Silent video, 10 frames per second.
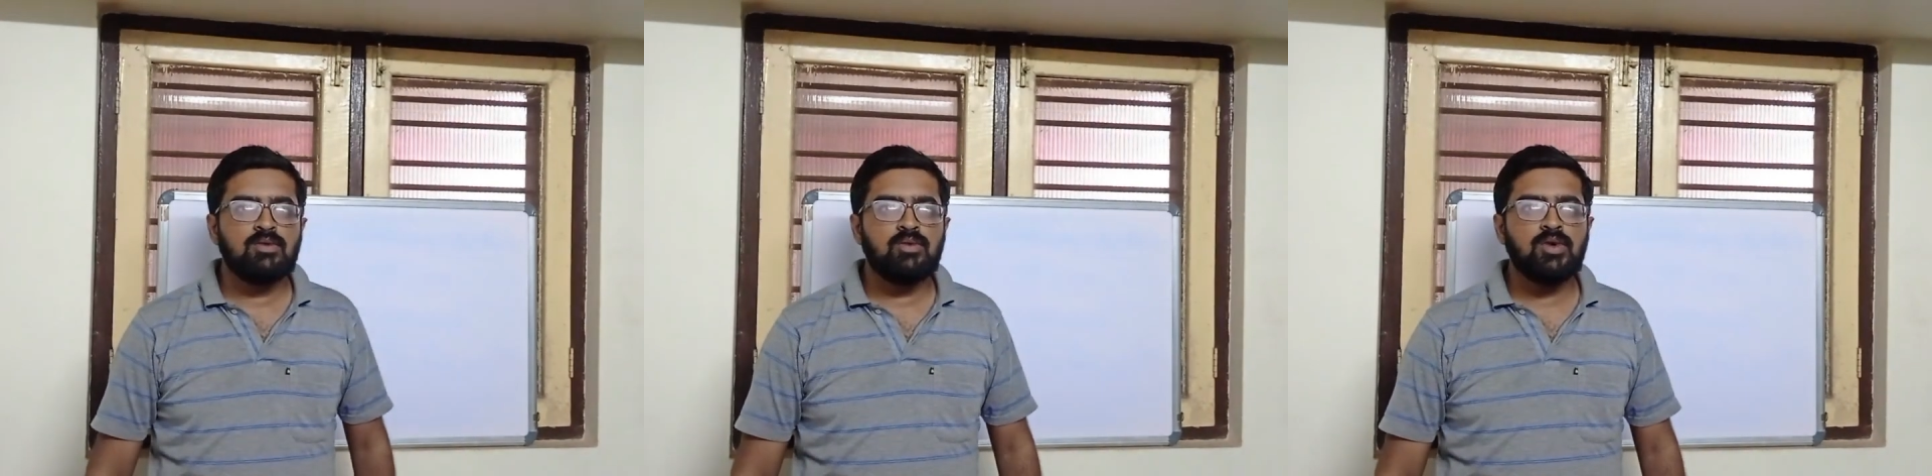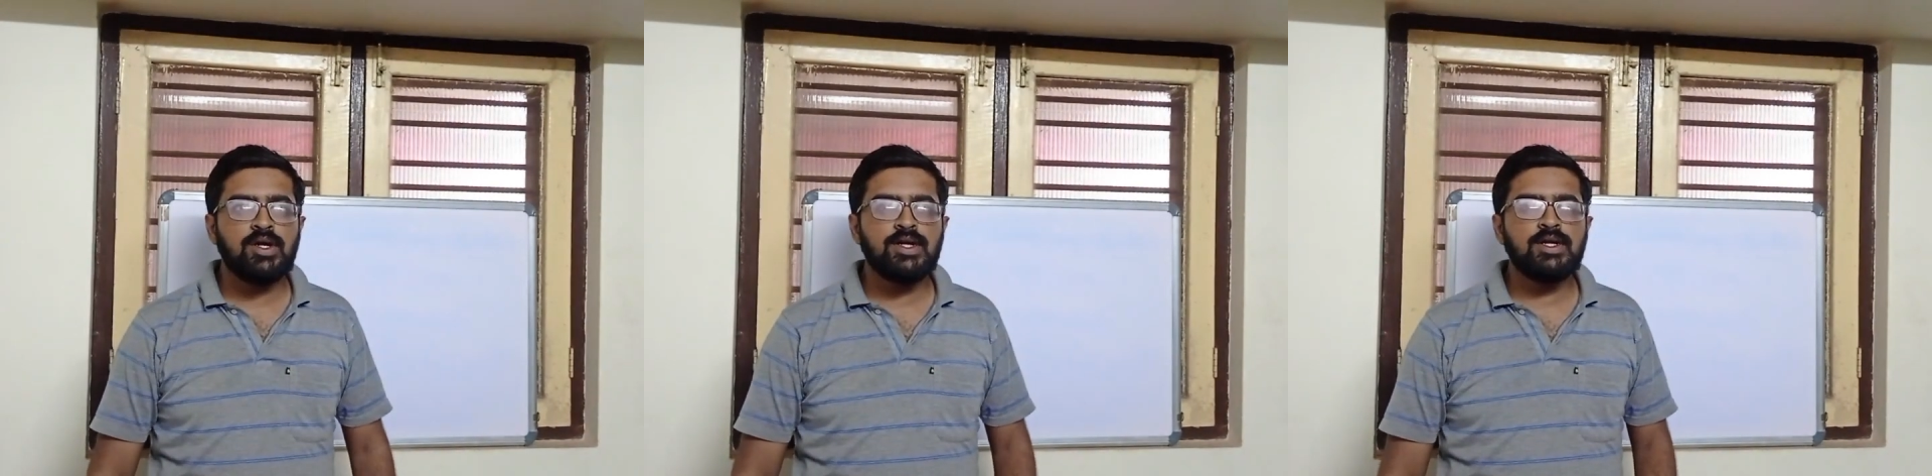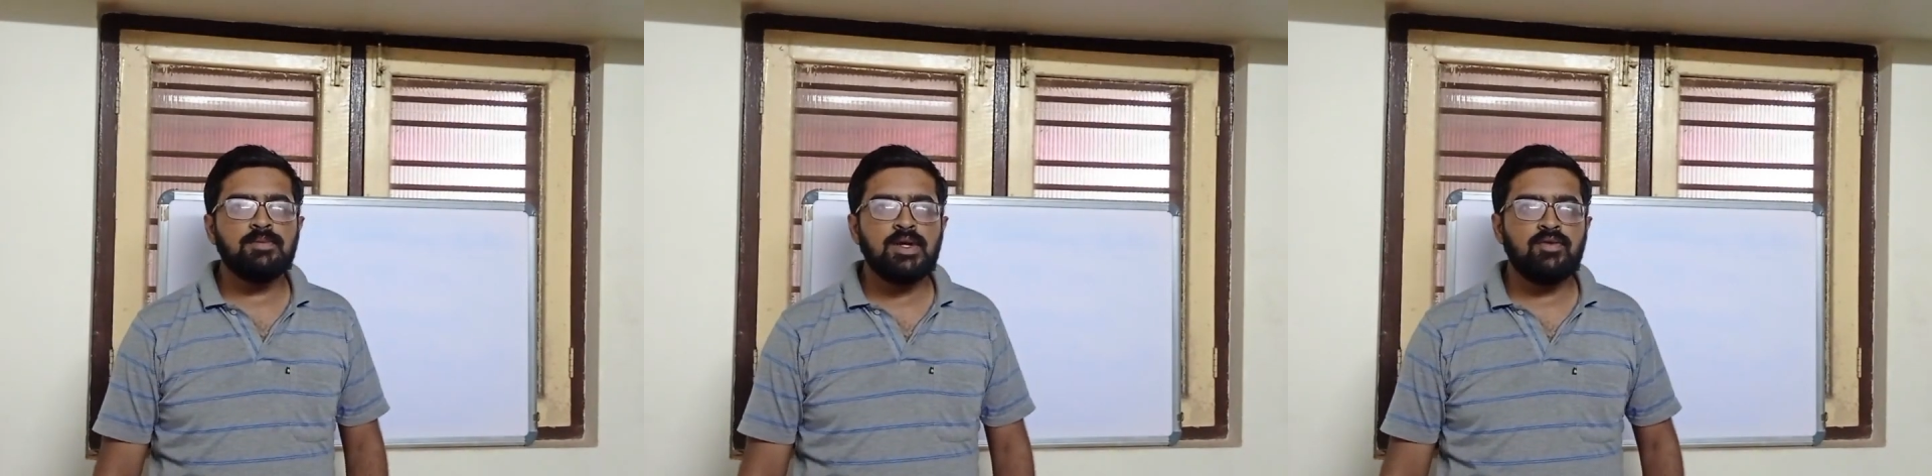work
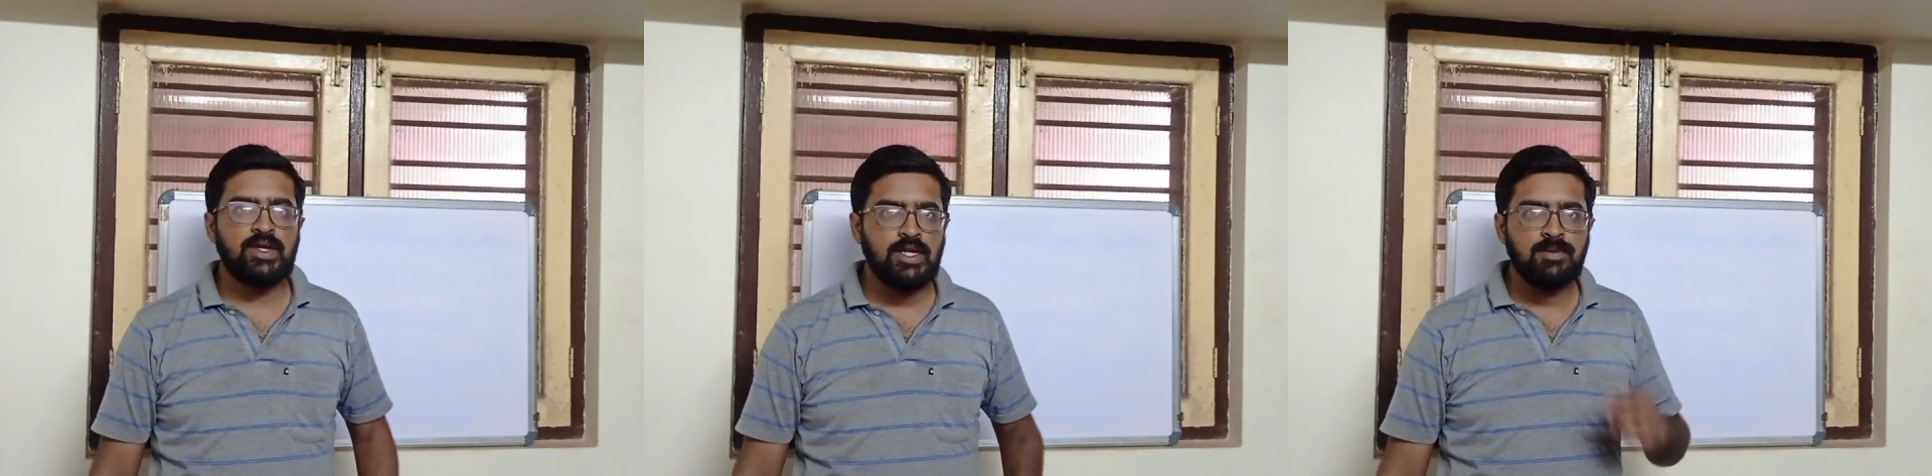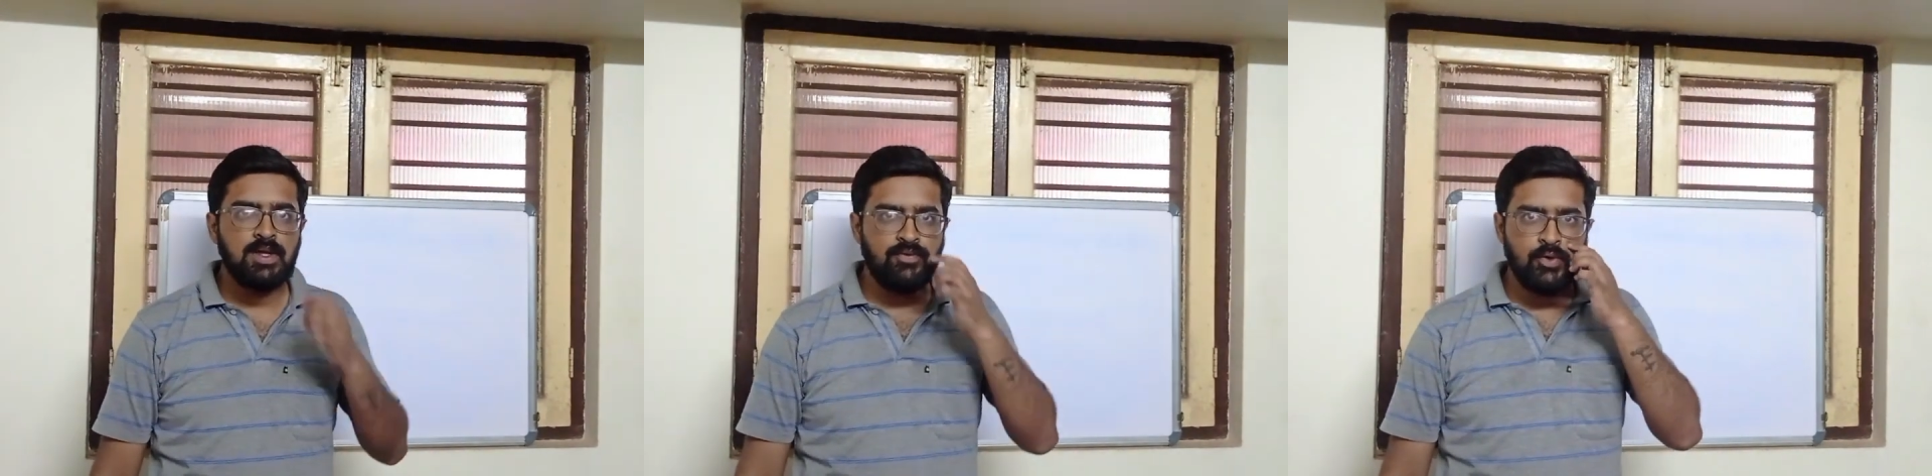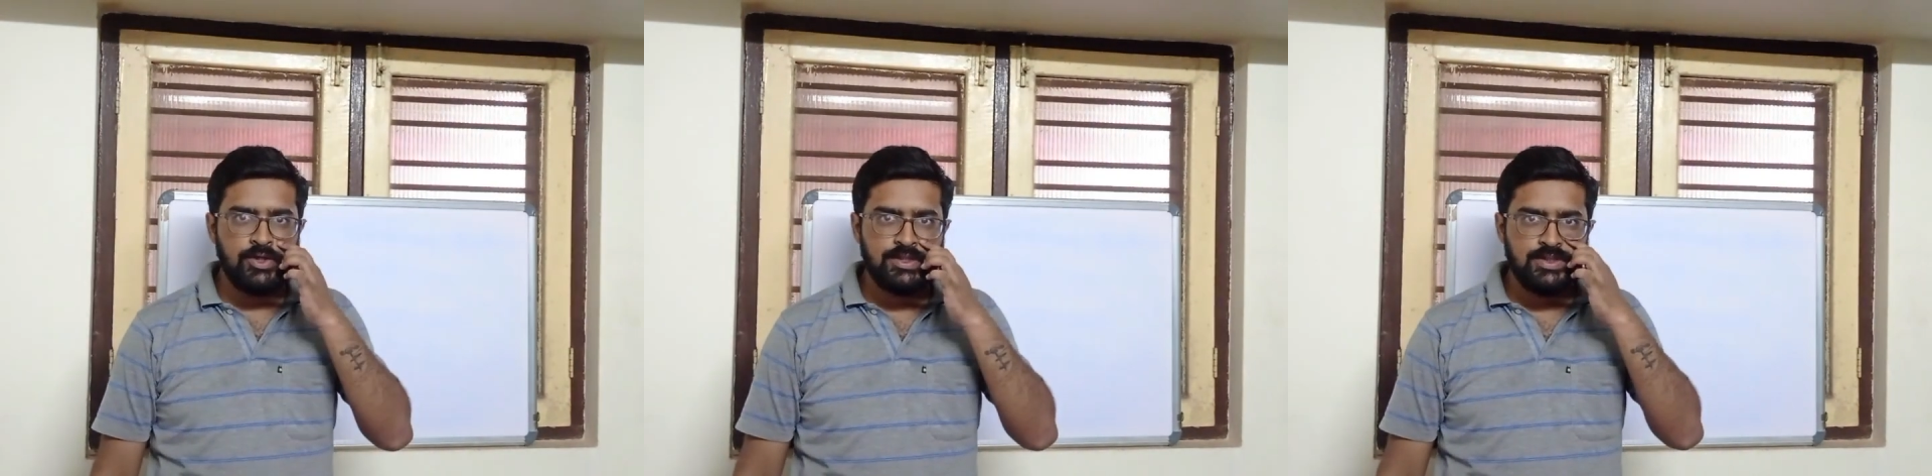done by variable
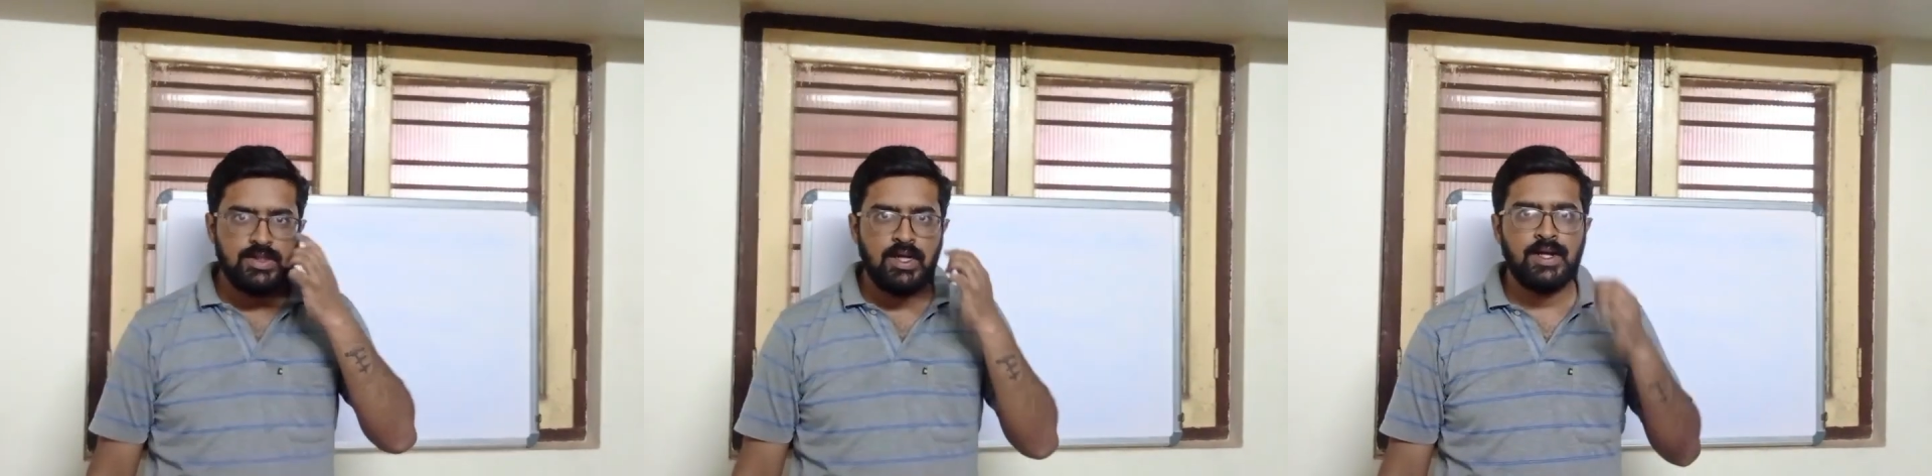force